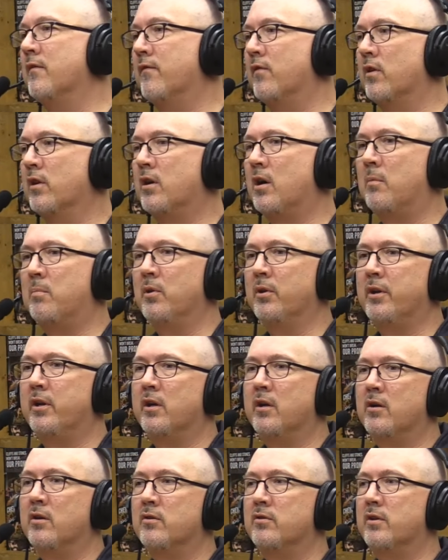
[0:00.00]
it for a couple
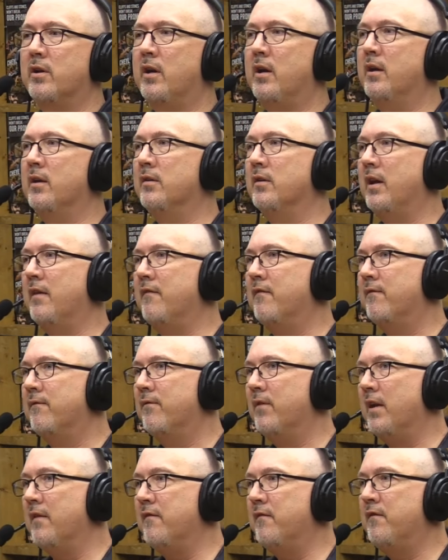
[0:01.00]
years and they
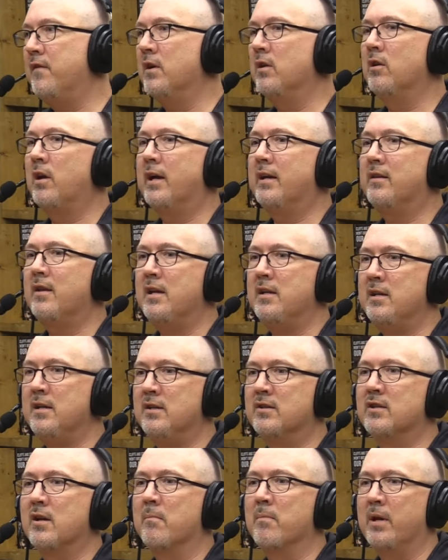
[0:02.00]
they feel like they
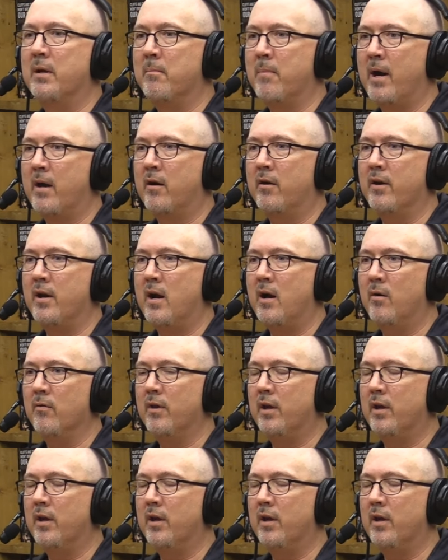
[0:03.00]
need something better now.